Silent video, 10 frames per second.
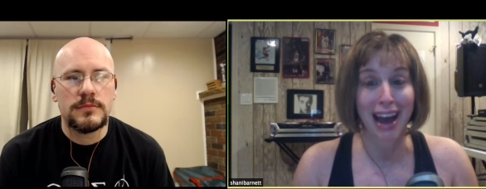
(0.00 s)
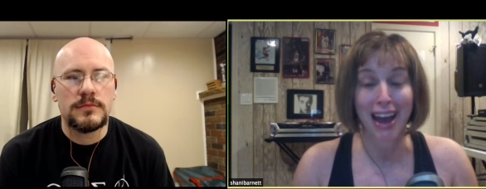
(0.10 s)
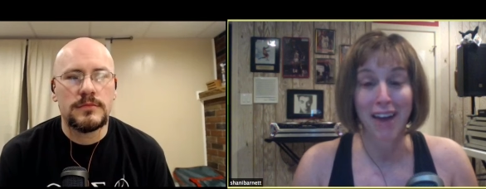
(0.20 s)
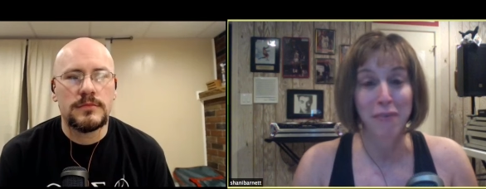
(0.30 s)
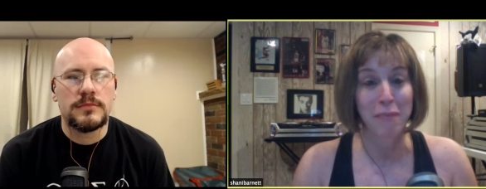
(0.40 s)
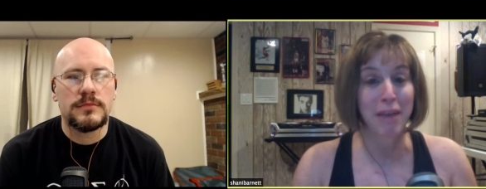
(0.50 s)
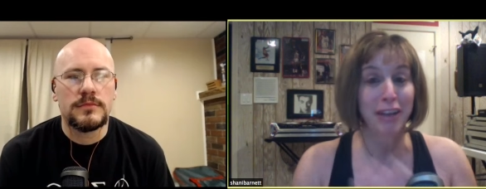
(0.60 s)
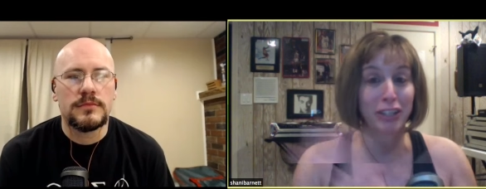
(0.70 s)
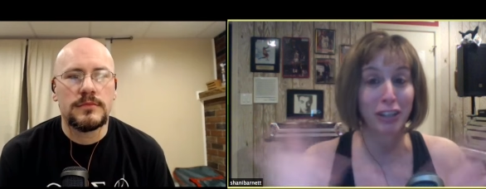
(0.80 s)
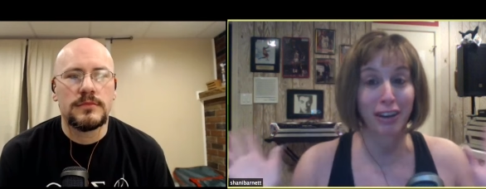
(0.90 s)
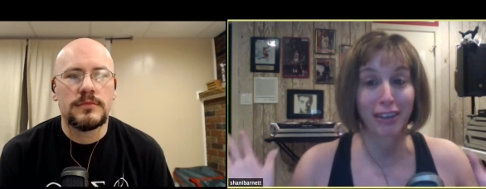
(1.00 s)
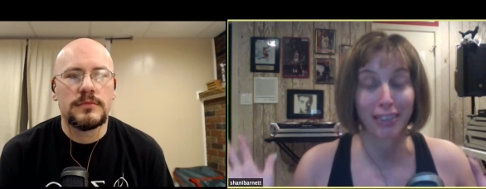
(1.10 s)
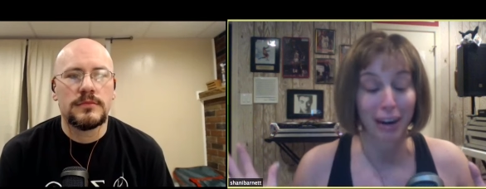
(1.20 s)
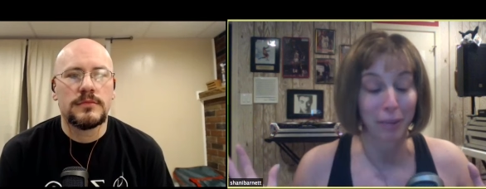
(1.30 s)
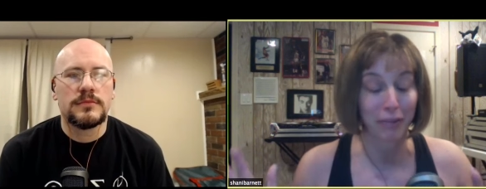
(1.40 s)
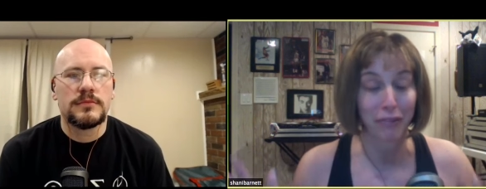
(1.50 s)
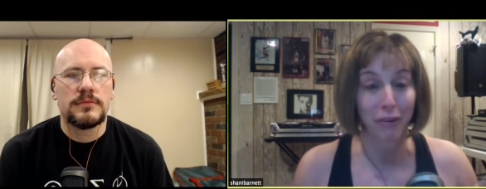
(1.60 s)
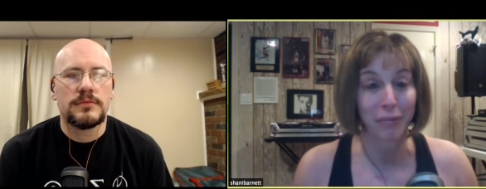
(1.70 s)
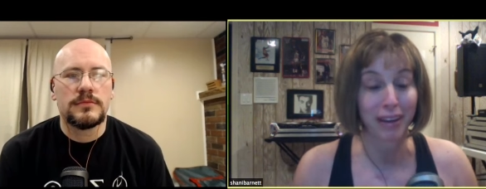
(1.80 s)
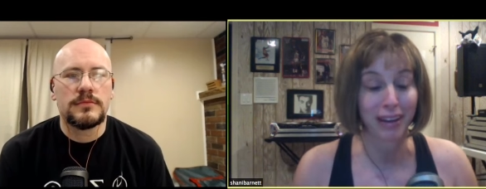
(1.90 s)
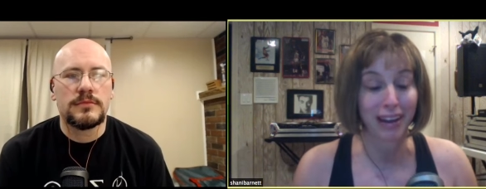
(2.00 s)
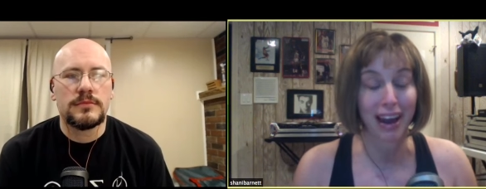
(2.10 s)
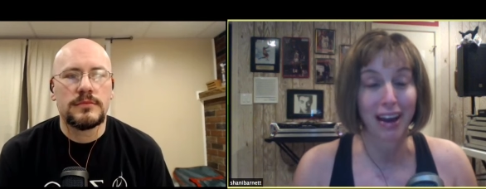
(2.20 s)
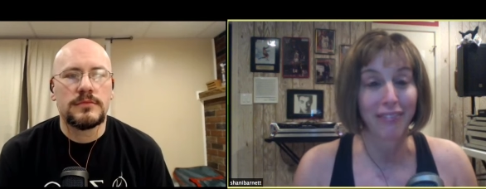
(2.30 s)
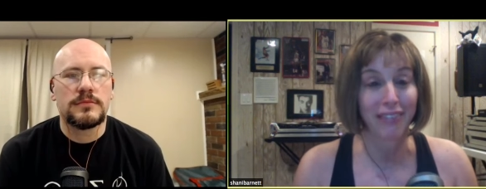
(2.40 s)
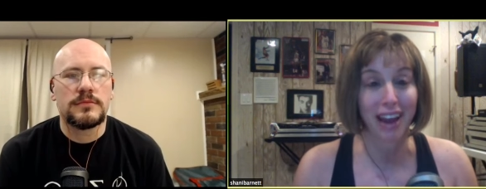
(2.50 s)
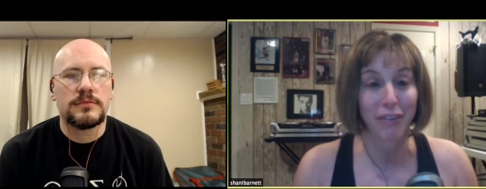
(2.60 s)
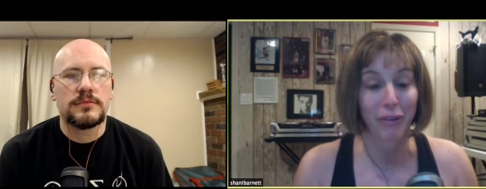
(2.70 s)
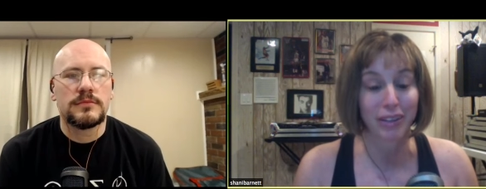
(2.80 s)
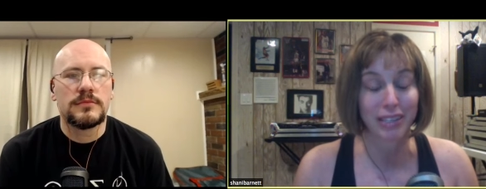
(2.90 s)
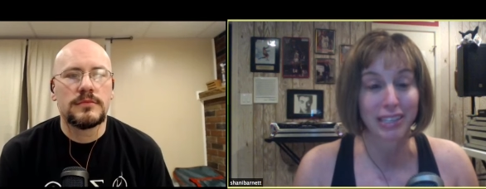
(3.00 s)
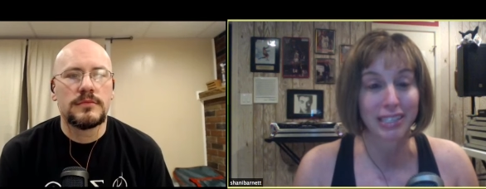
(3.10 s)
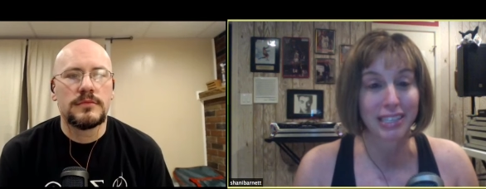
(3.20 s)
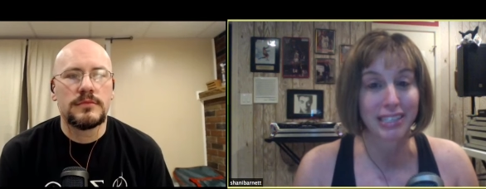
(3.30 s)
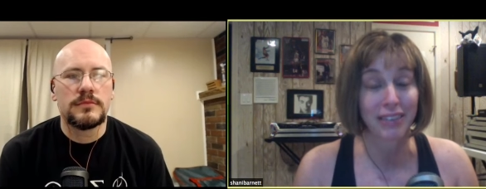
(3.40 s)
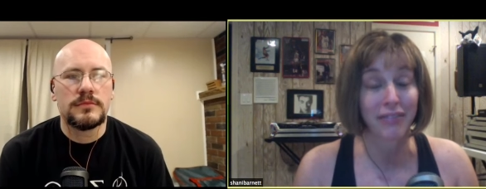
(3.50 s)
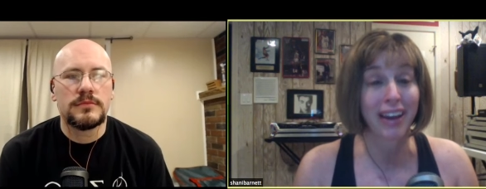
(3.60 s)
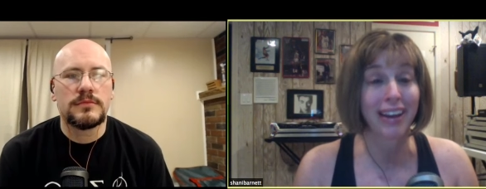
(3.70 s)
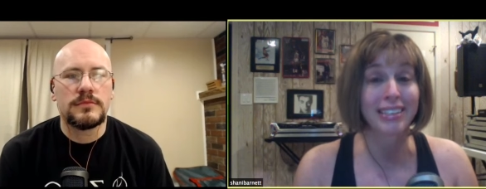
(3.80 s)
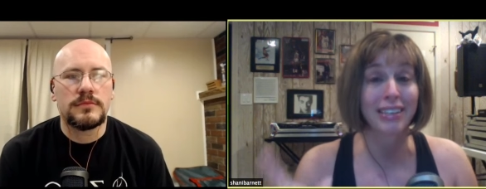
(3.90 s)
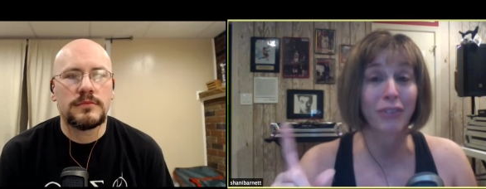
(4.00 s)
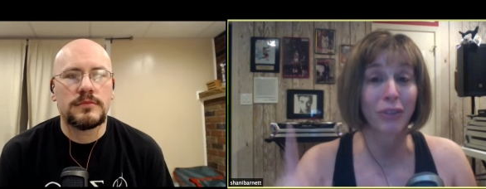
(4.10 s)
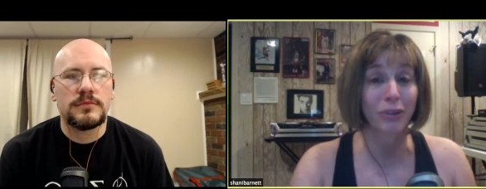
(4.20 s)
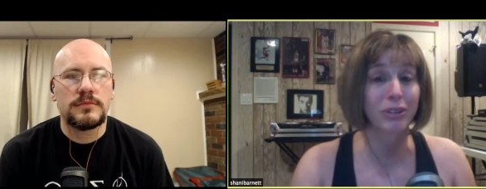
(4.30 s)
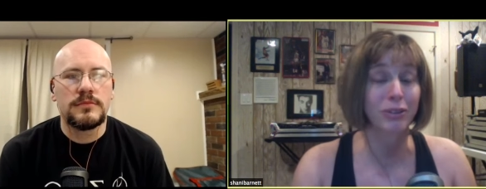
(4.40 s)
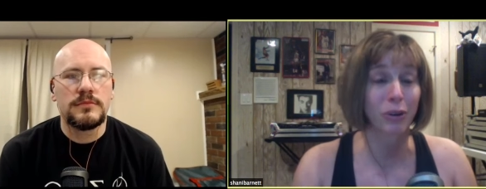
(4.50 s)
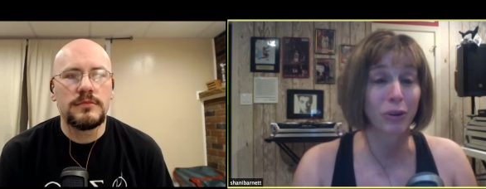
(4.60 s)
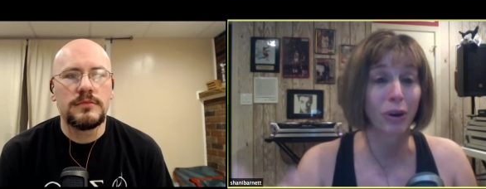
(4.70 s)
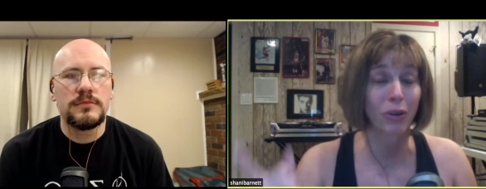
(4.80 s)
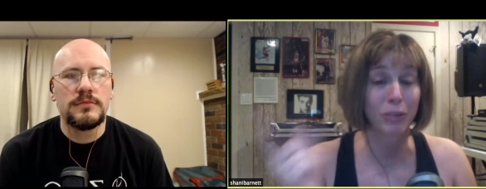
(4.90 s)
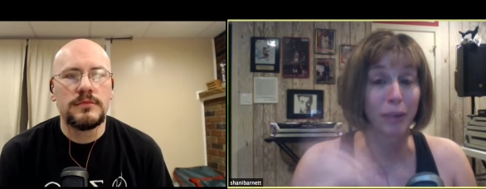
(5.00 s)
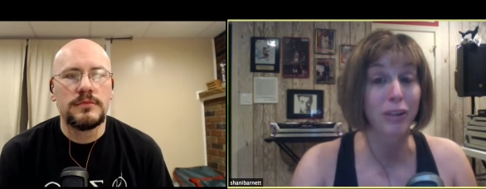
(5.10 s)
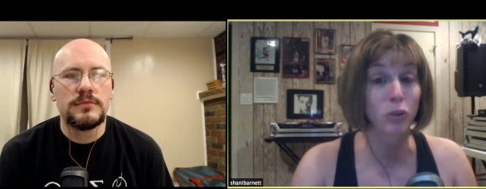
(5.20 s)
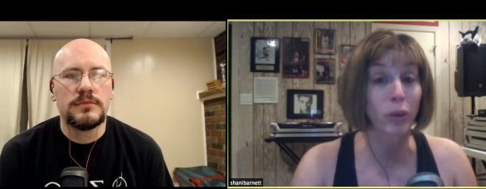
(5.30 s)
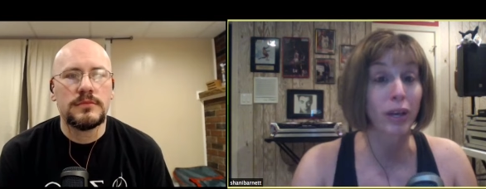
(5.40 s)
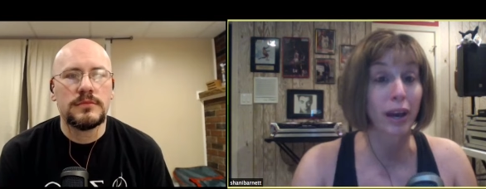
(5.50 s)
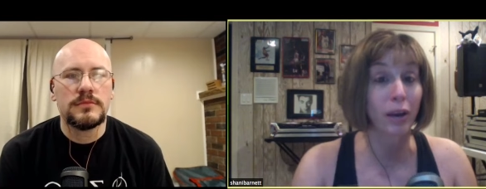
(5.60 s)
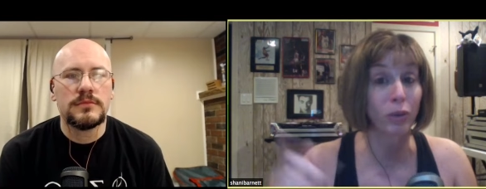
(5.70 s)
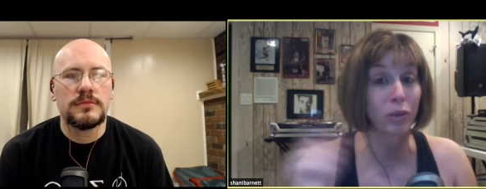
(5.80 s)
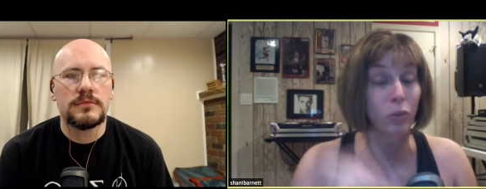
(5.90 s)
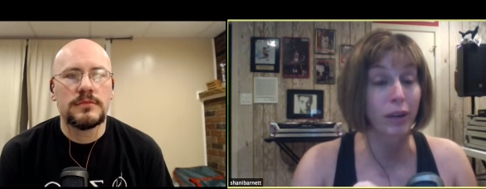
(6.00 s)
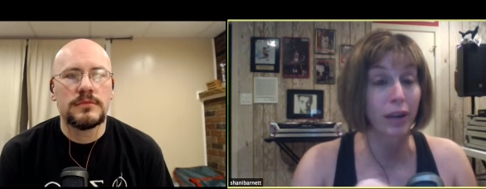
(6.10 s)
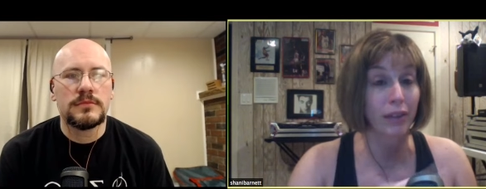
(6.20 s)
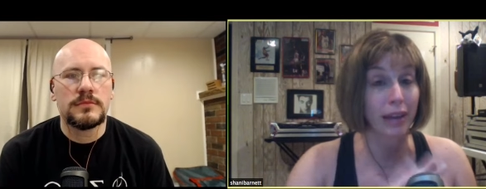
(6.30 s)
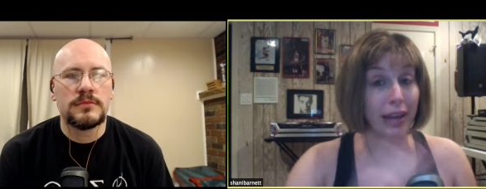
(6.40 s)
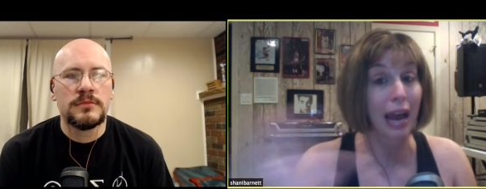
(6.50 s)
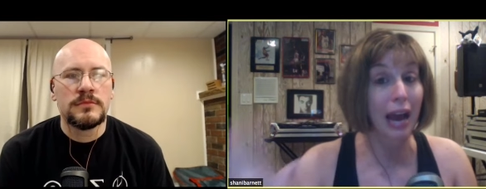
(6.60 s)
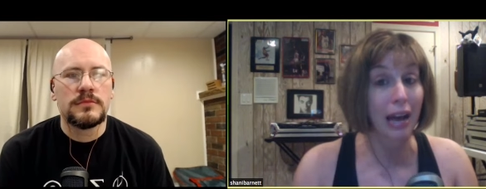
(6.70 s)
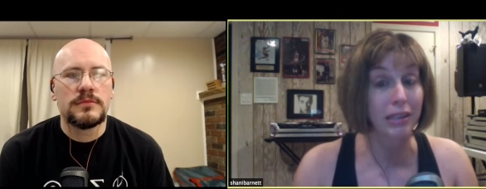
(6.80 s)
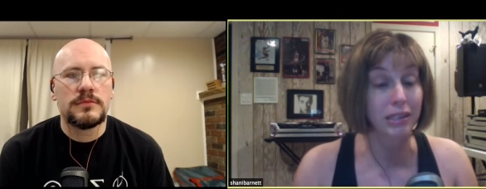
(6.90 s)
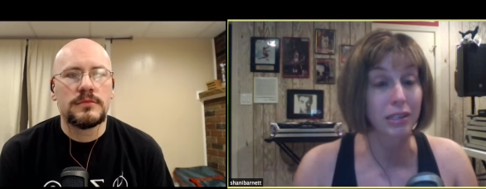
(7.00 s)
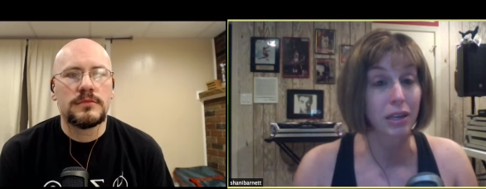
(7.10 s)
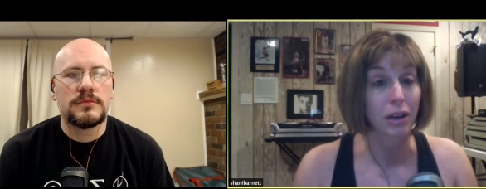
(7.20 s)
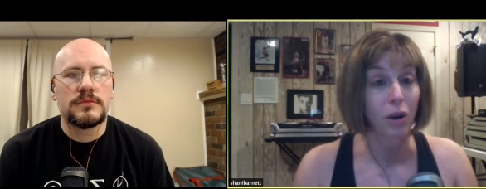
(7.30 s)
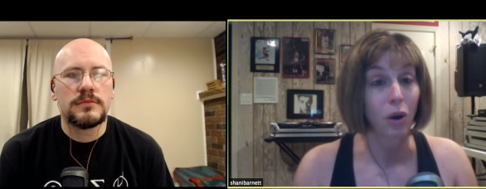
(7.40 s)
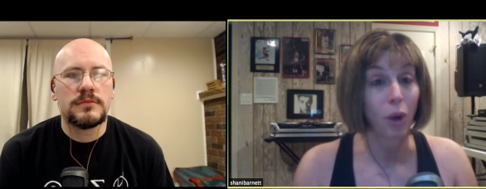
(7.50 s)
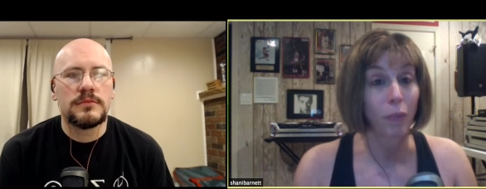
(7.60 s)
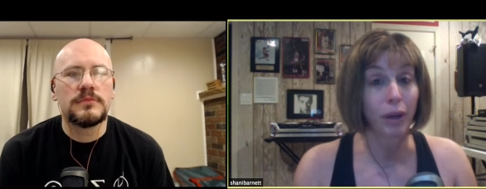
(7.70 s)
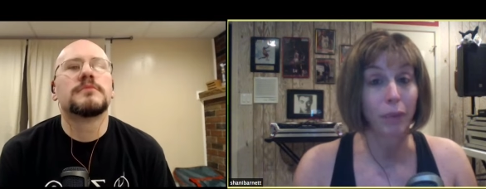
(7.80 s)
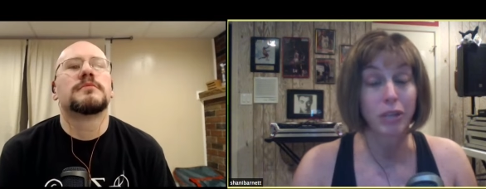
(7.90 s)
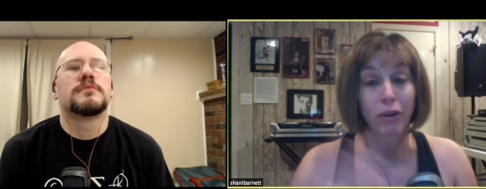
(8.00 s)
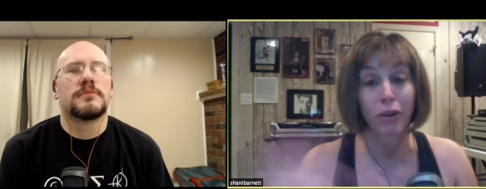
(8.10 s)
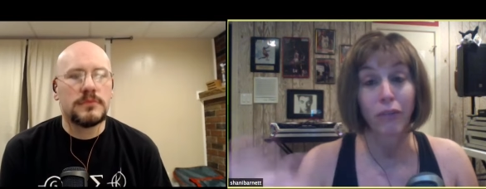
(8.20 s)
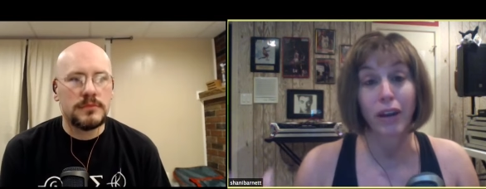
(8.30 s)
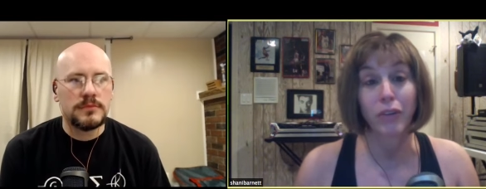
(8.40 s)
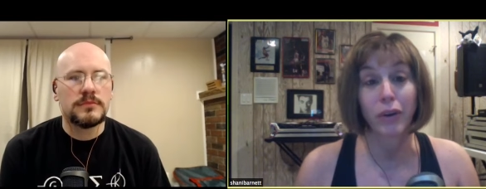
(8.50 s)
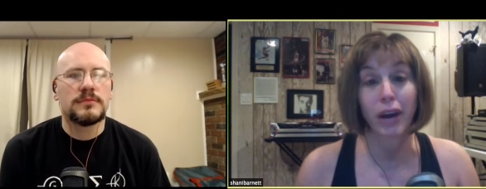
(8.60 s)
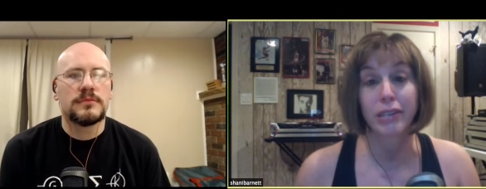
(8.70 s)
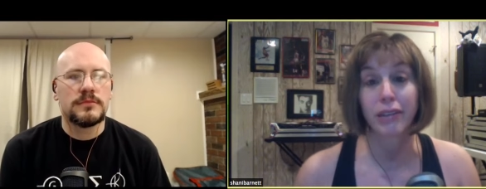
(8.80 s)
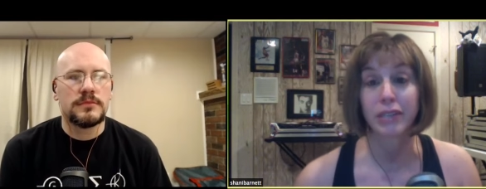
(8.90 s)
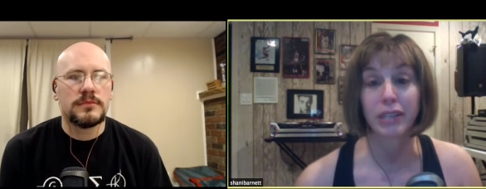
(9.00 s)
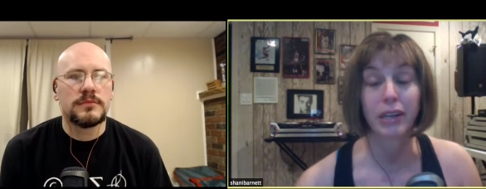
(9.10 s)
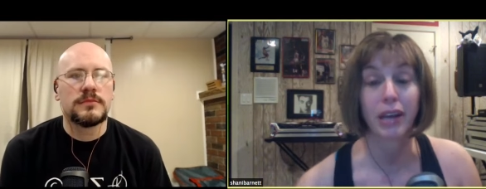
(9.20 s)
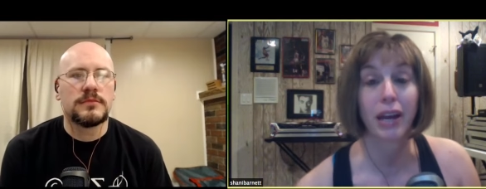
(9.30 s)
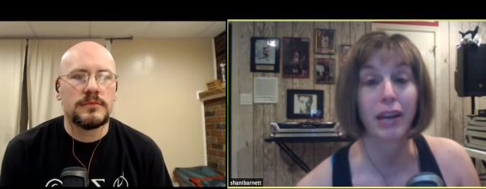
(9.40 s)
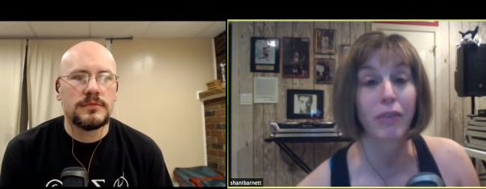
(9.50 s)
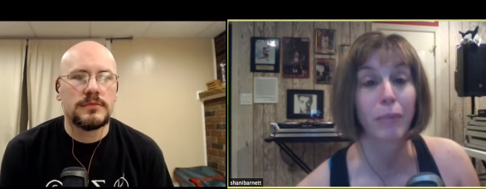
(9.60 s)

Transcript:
Speaker 1: I have mentioned that are performing and have their residencies in Vegas. And for those that don't know, this past weekend was the weekend that Chaos opened up. So I don't know if any of you guys have seen any of the